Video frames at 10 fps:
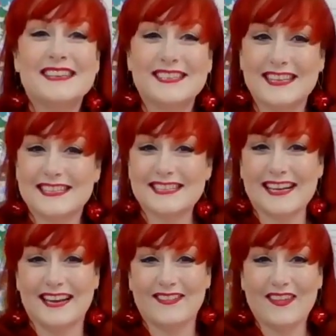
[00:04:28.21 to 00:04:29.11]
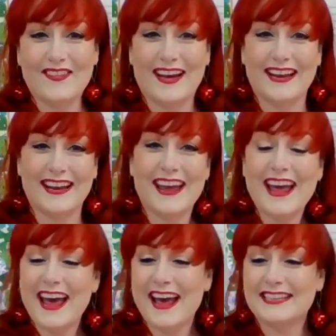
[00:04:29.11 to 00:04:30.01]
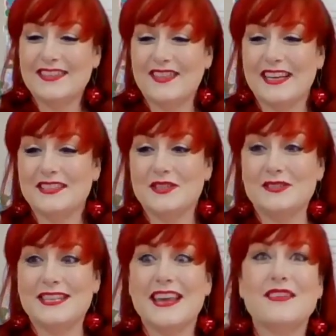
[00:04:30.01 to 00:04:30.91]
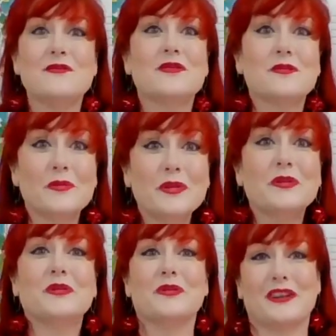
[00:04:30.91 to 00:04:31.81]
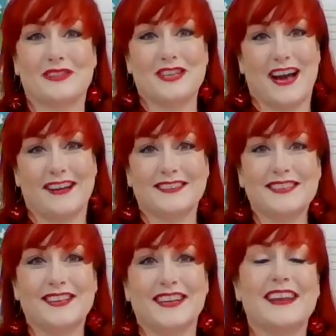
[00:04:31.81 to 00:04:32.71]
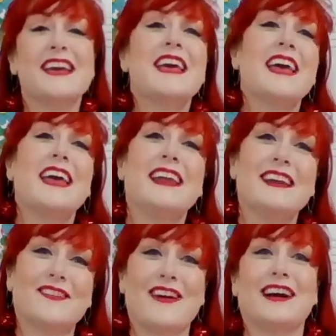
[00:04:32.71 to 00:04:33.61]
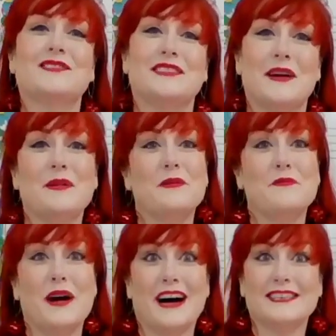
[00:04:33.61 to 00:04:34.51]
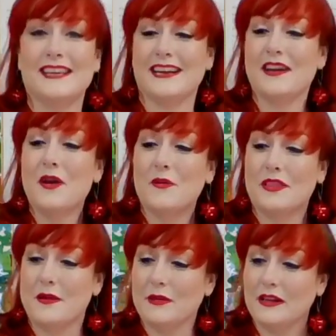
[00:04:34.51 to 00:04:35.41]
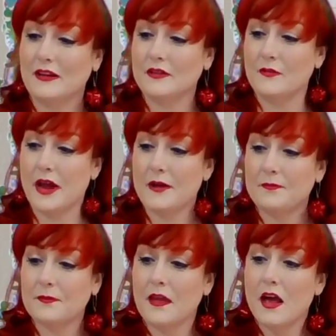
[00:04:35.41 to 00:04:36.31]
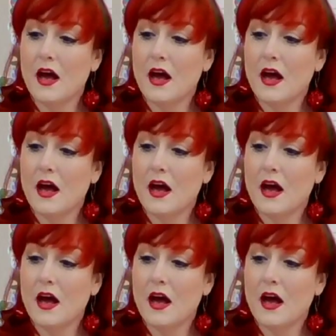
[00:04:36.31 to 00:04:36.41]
So this is kind of a fun activity to take you through their childhood and interact with them and bonding with them along the way.